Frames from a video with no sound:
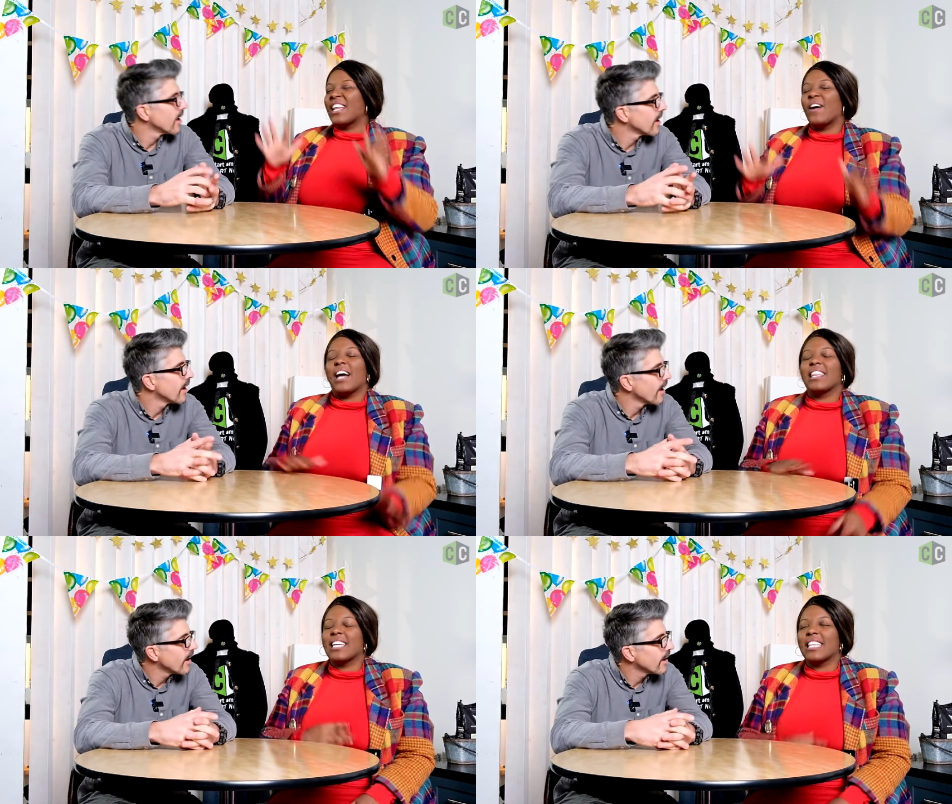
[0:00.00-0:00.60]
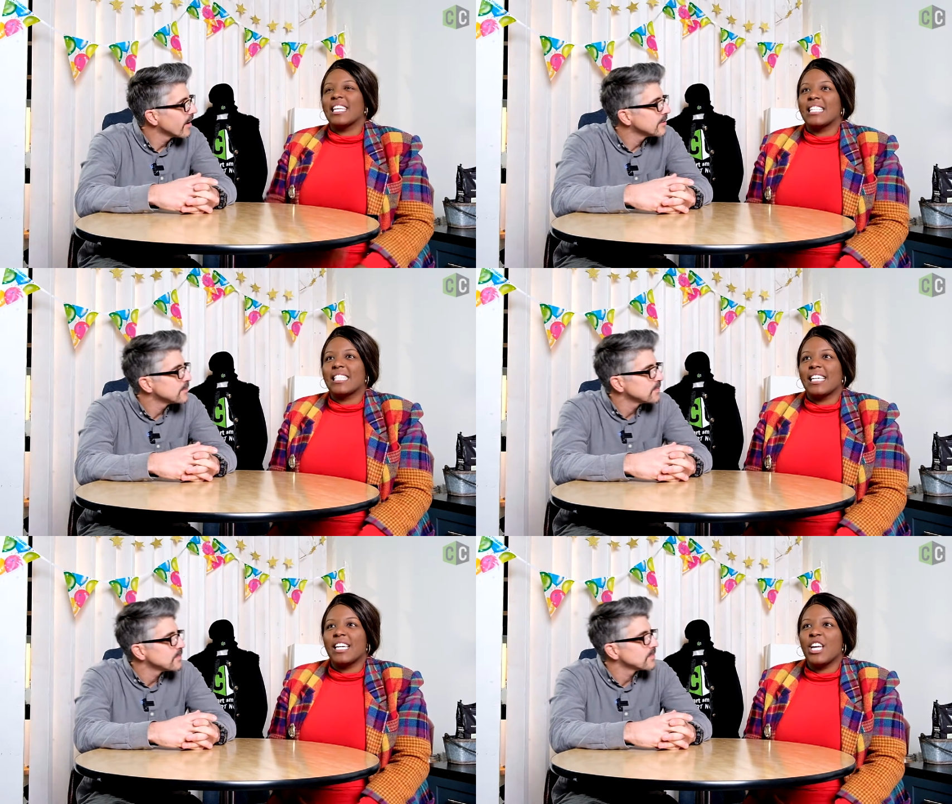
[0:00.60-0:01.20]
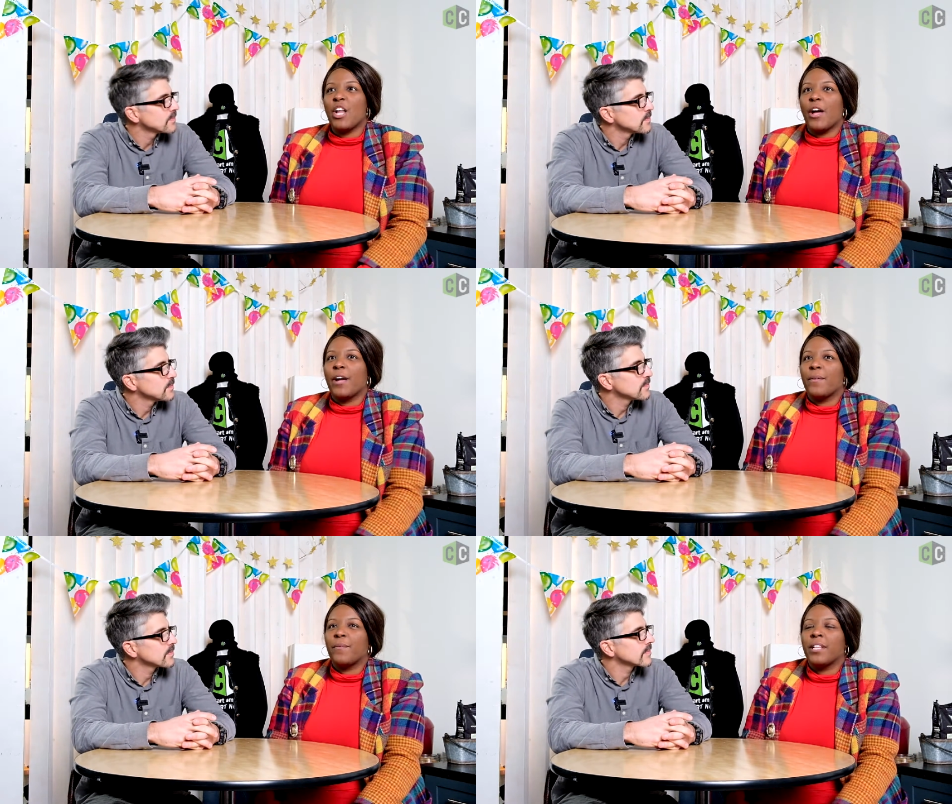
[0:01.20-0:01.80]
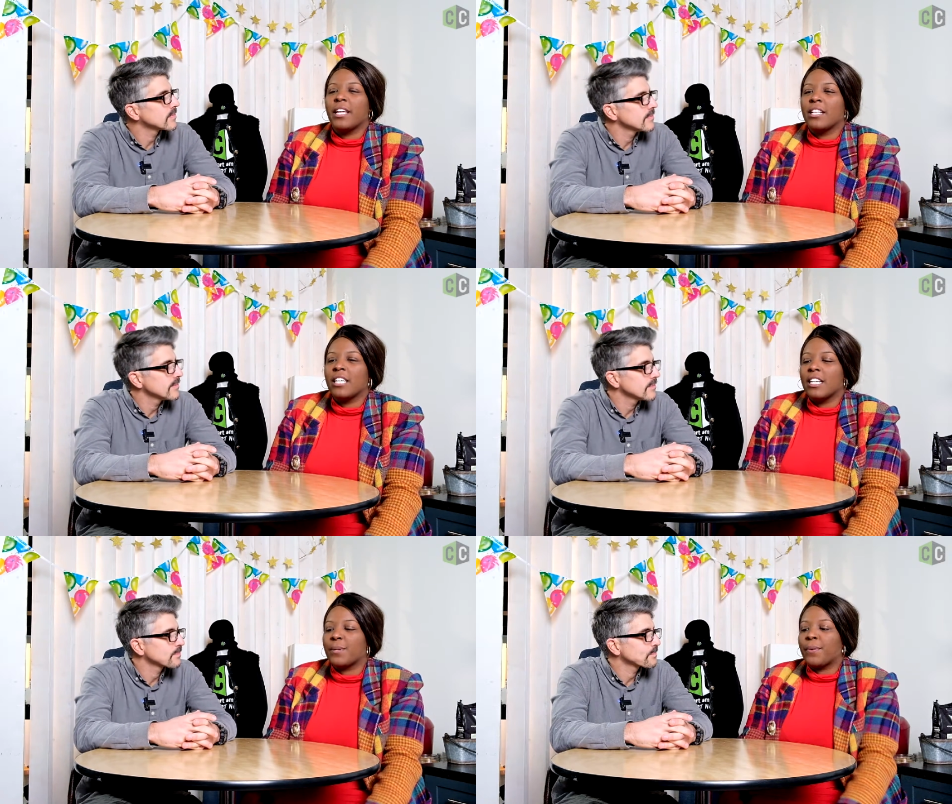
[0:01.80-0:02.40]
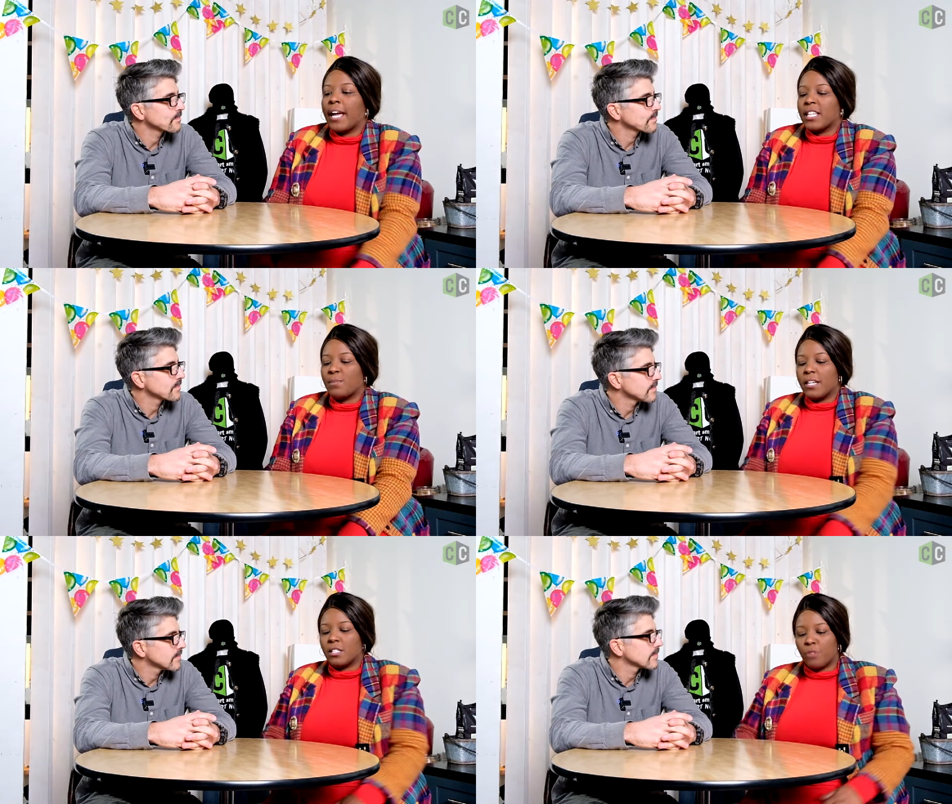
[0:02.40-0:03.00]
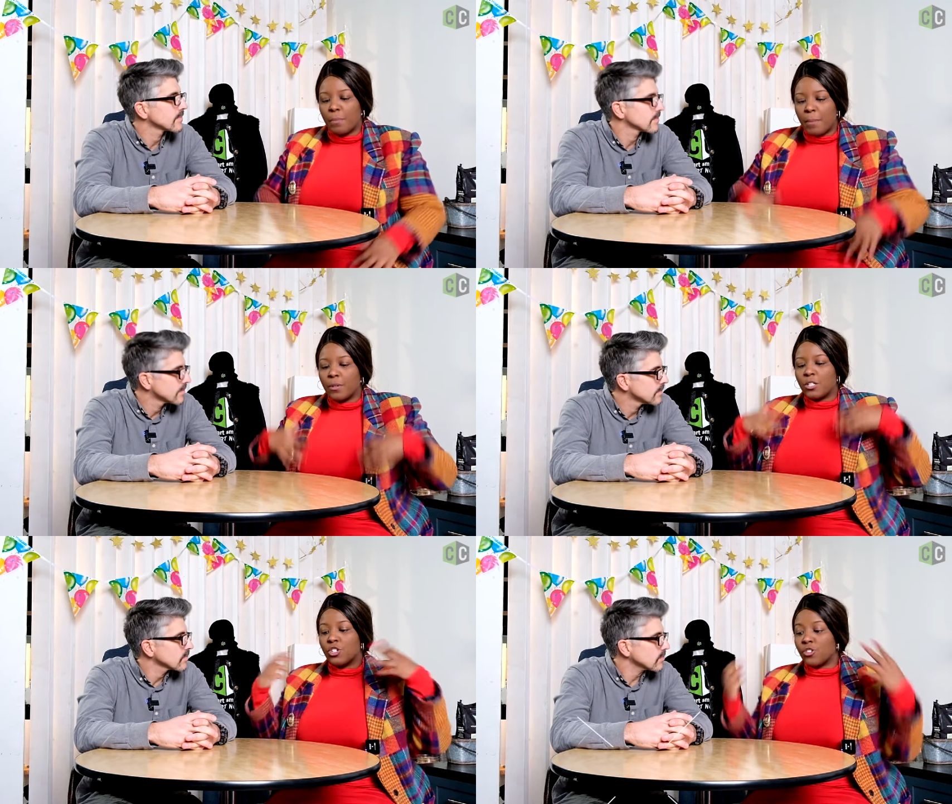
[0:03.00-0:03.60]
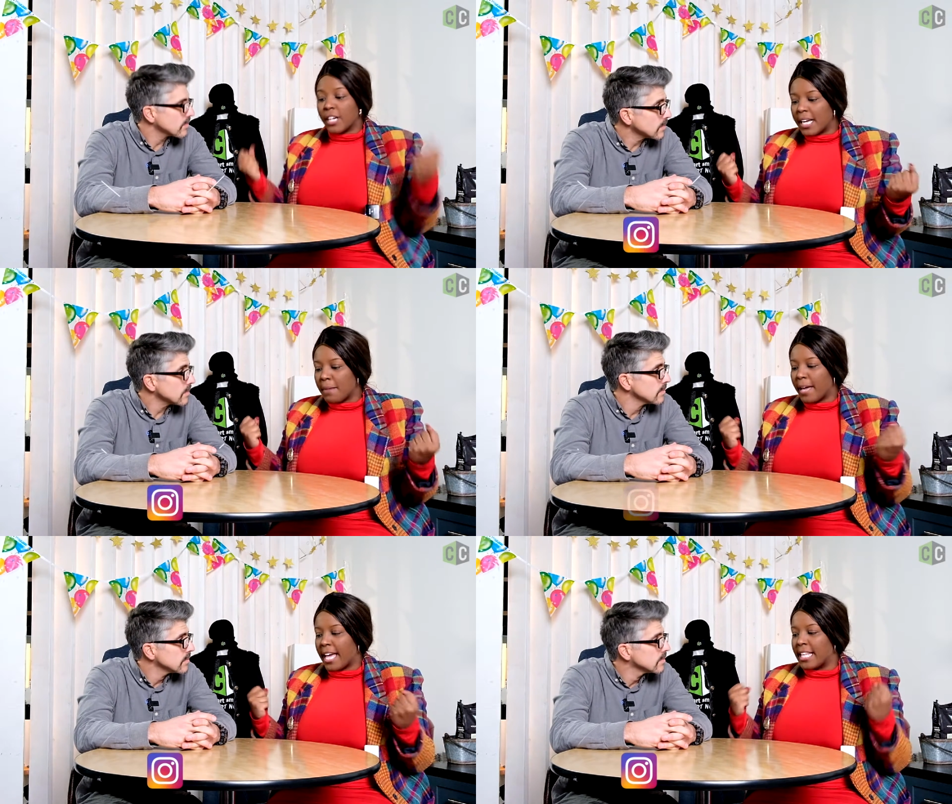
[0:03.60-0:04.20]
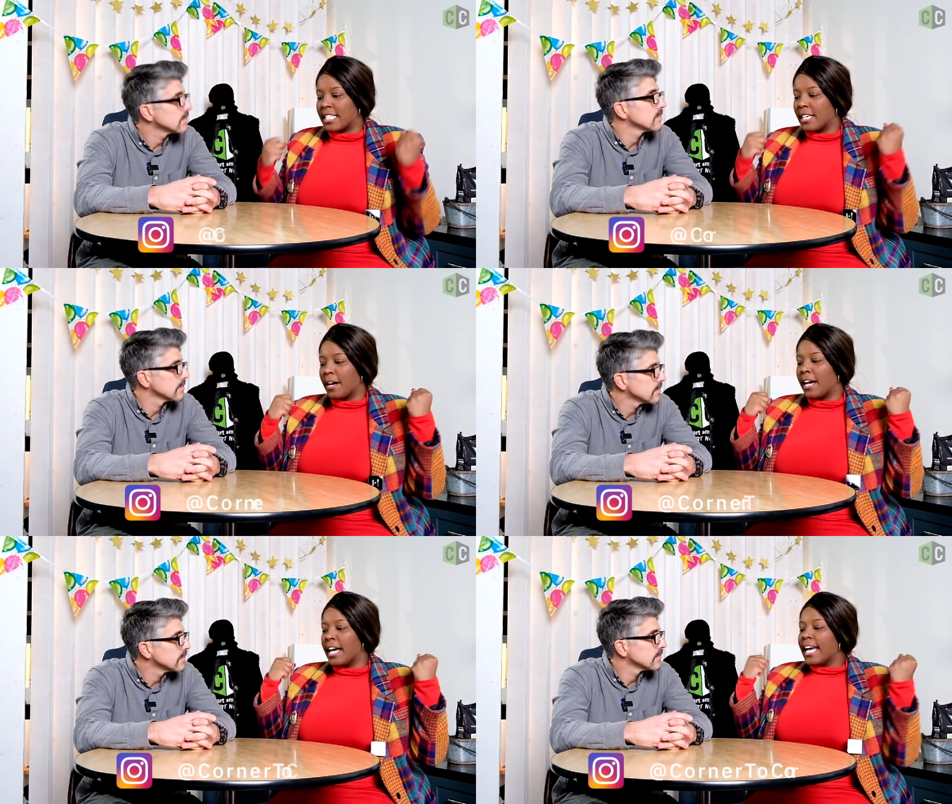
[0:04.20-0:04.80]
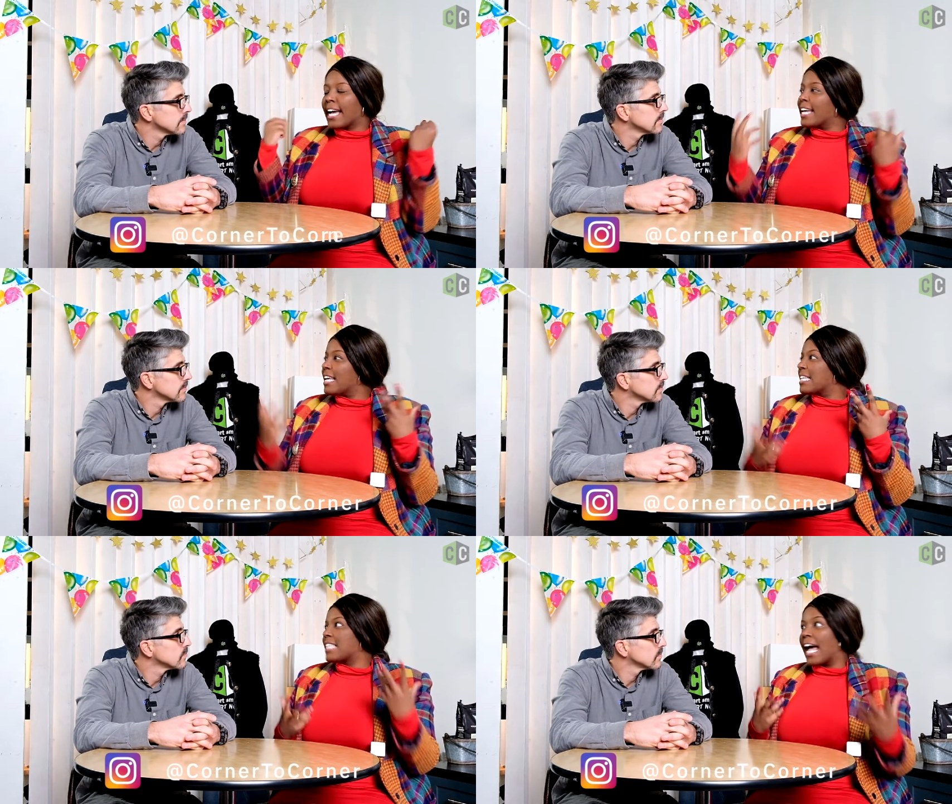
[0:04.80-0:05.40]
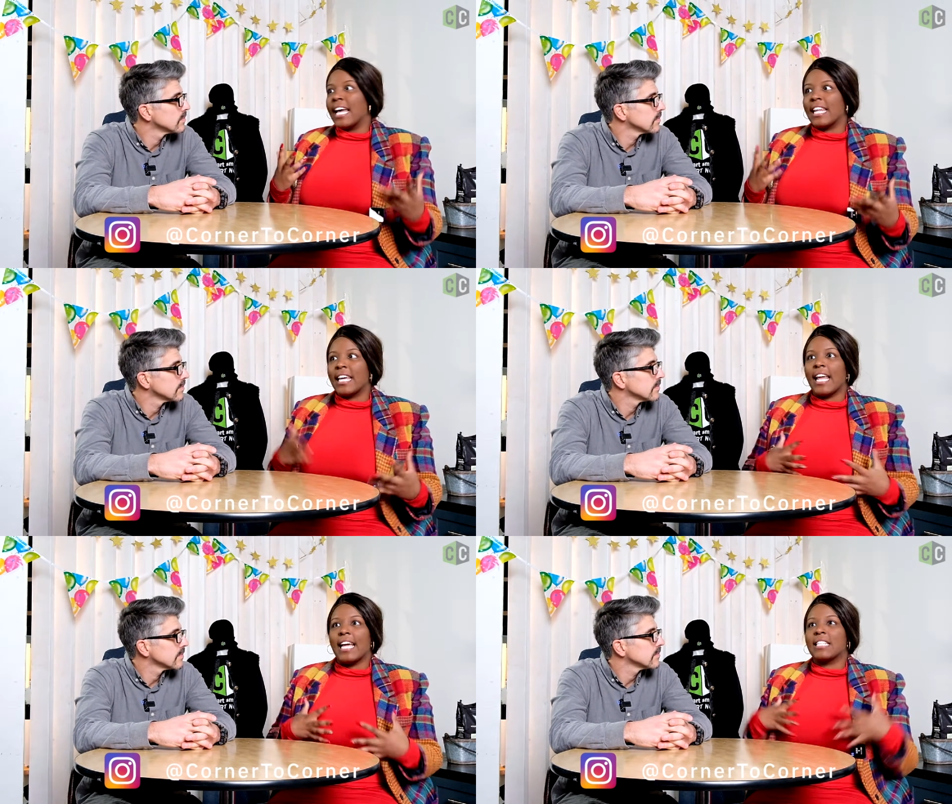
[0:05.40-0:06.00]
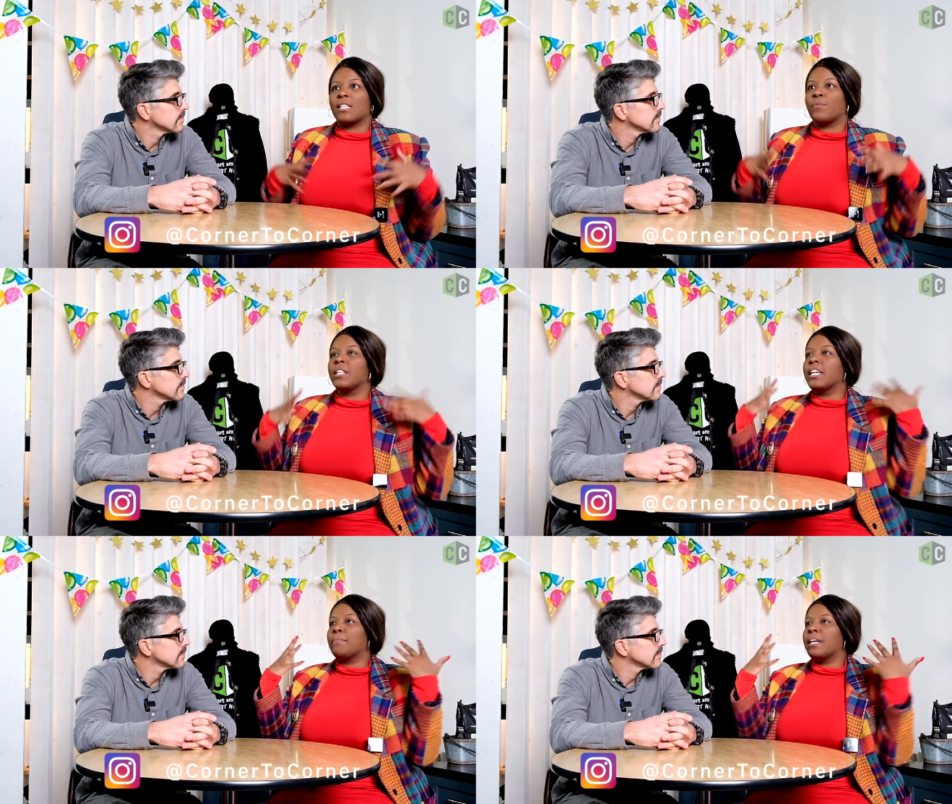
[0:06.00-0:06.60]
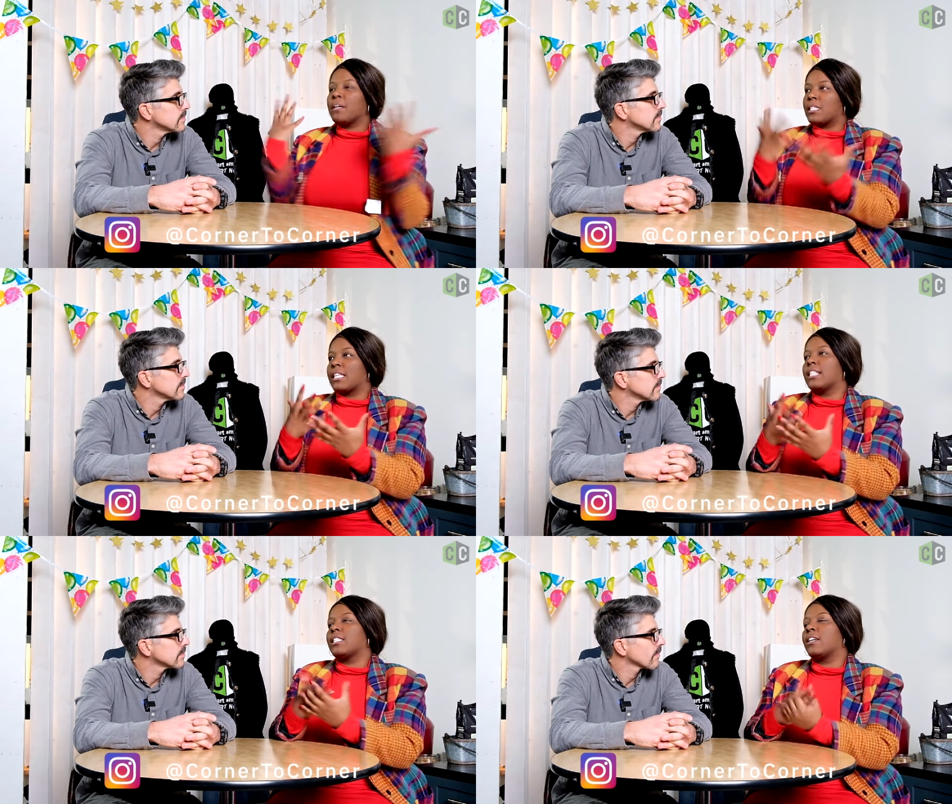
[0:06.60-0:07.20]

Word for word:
Speaker 1: no, I think that if, you know, it really does create spaces for people to dream and to get excited and to really be obsessive,